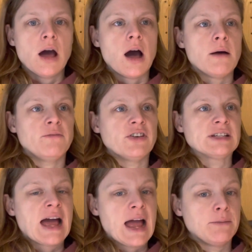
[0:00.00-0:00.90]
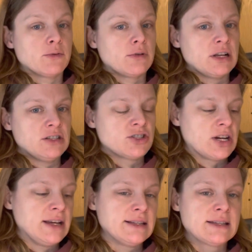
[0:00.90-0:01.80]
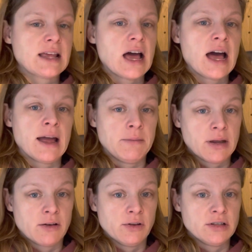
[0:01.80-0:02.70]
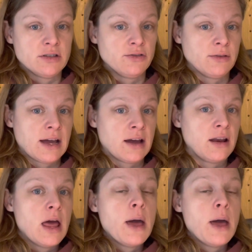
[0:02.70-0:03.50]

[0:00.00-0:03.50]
For time constraints, I'm not going to do that.